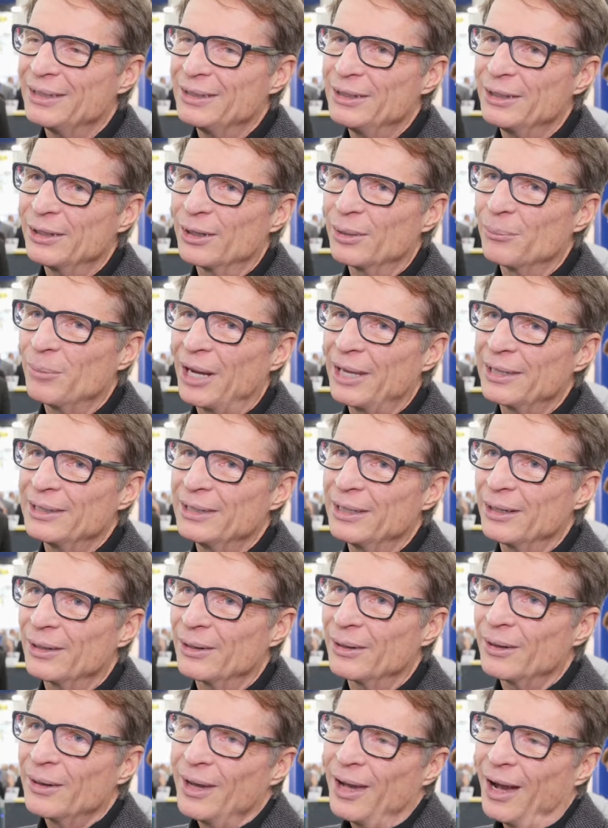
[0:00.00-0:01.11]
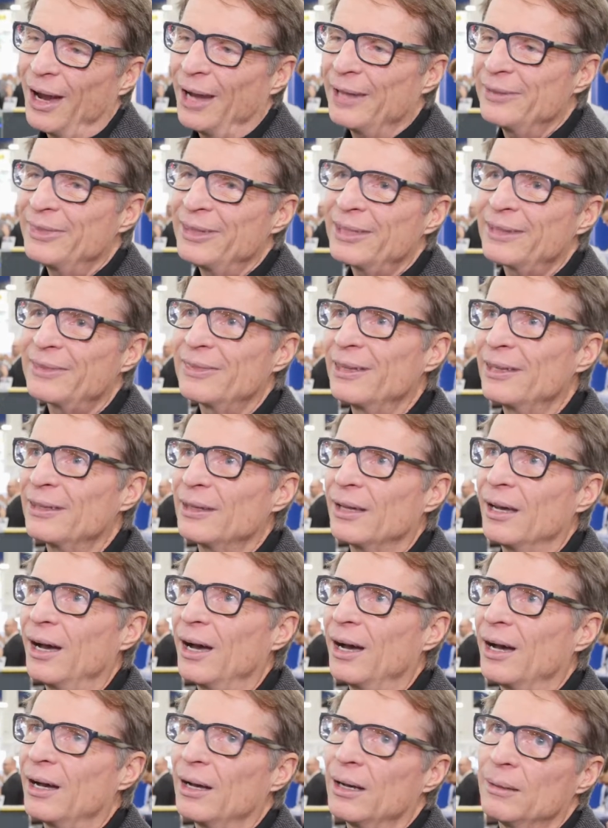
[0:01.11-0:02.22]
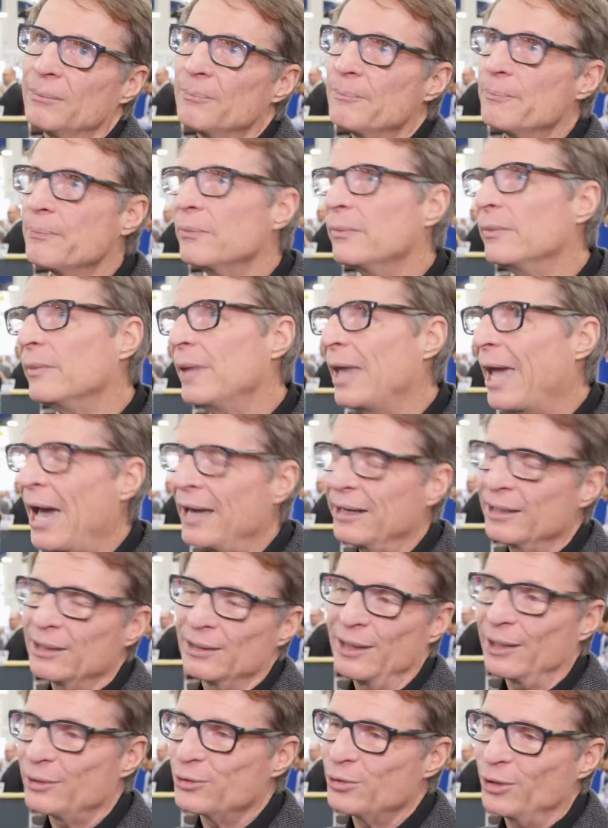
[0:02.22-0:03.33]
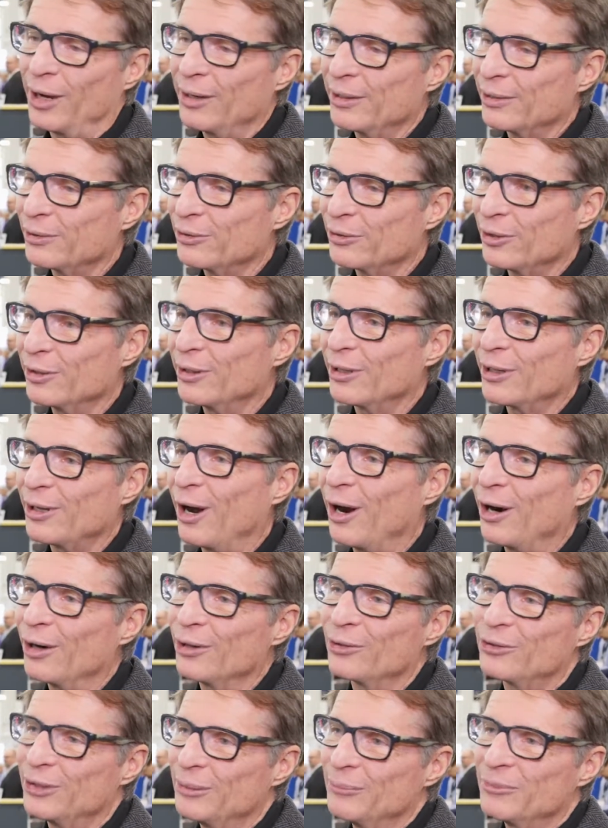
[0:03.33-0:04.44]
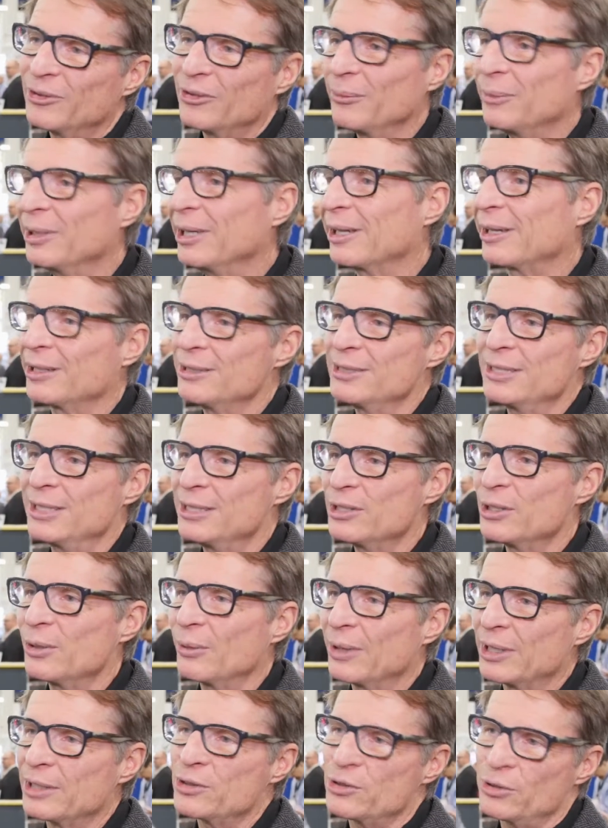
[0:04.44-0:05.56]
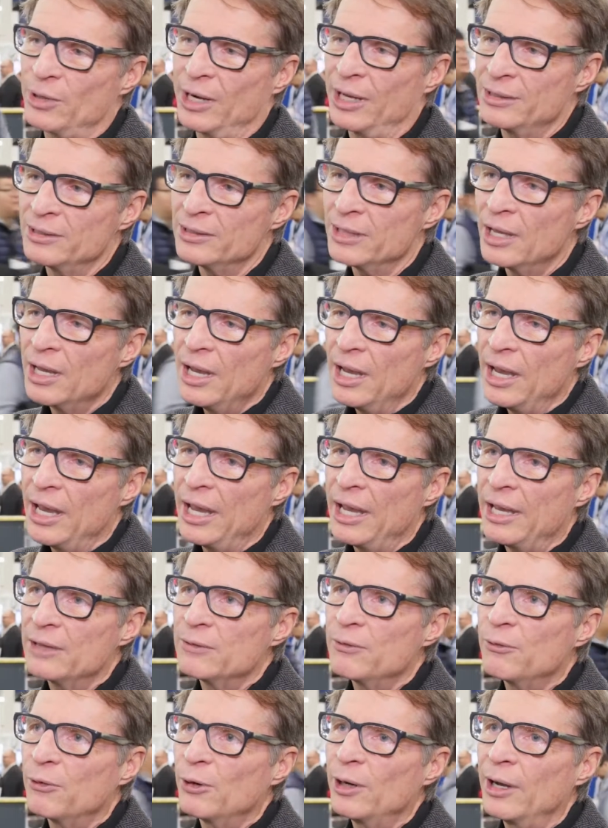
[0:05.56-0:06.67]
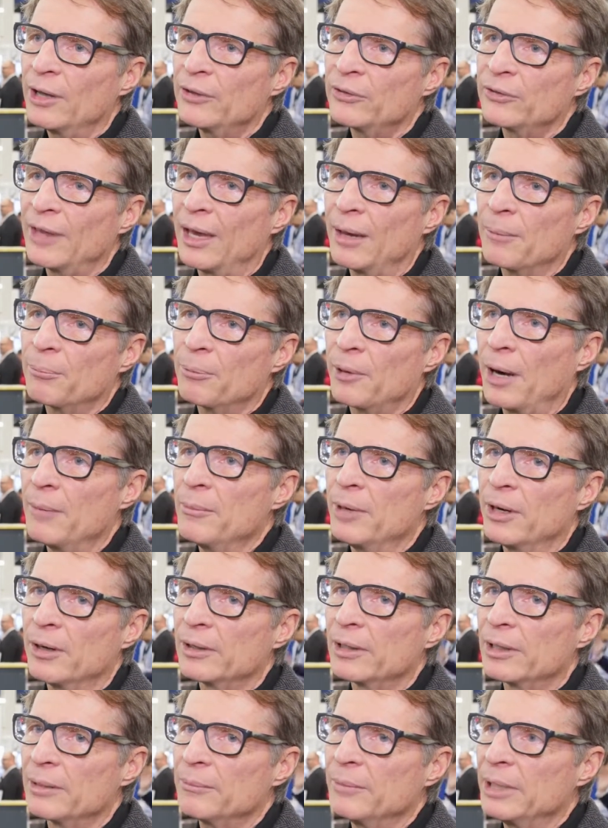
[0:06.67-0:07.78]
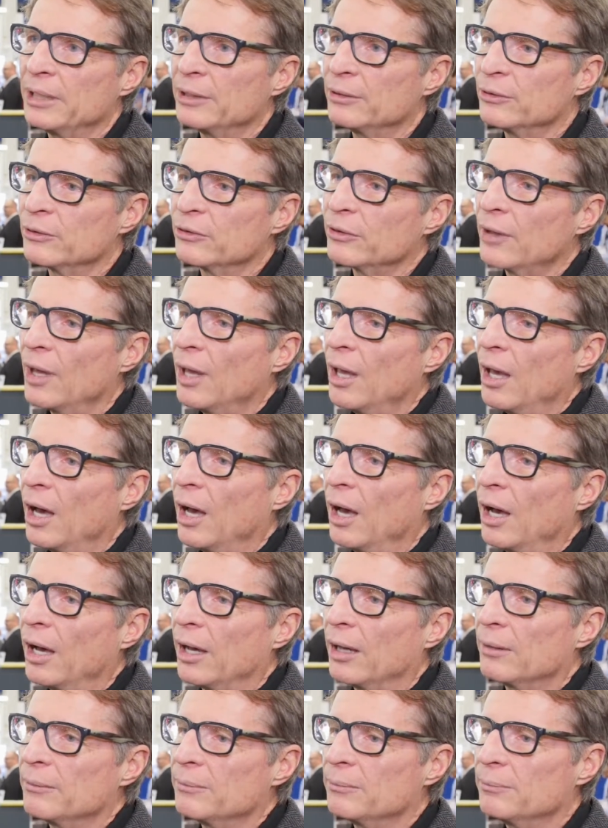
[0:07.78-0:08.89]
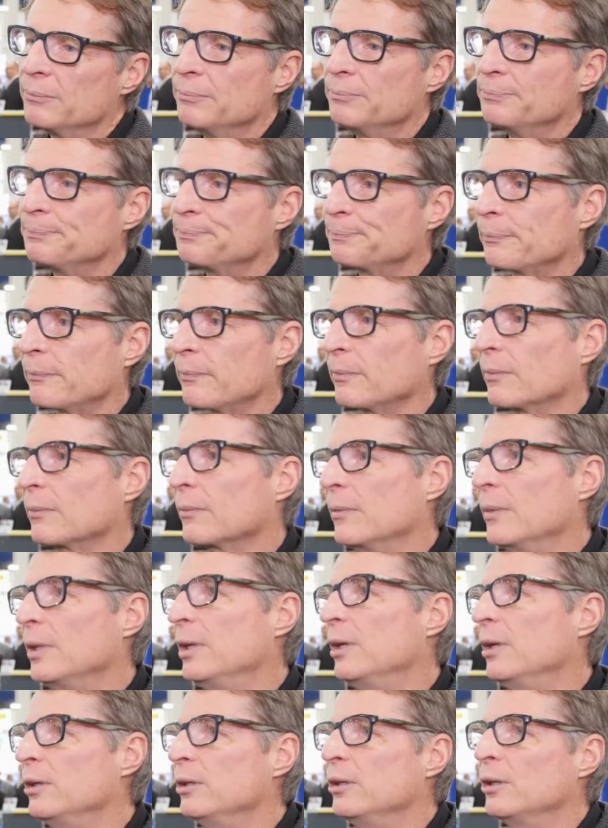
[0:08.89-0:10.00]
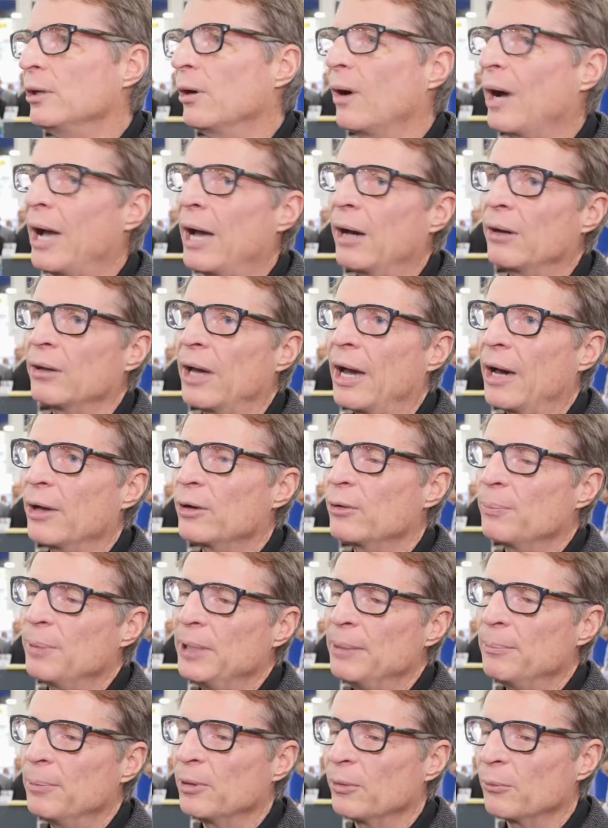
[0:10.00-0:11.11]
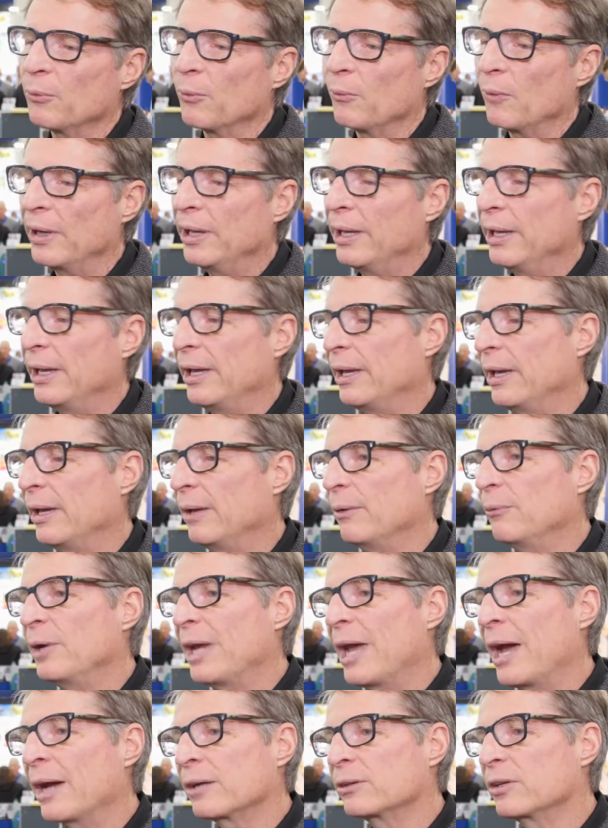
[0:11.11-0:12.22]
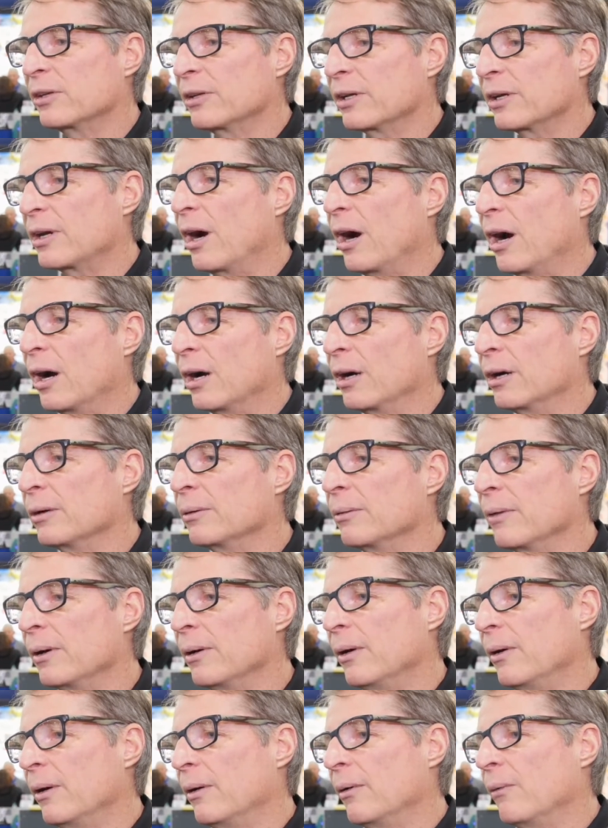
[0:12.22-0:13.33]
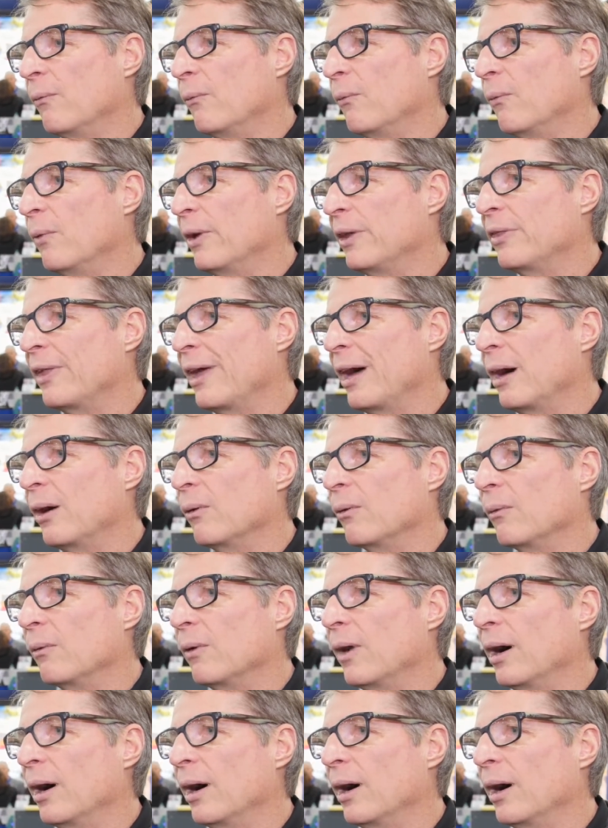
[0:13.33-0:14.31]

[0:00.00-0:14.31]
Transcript: year by year. I think that adding electronics to the car seems to be a continuing trend. And for us, that primarily means, how do people react to the car without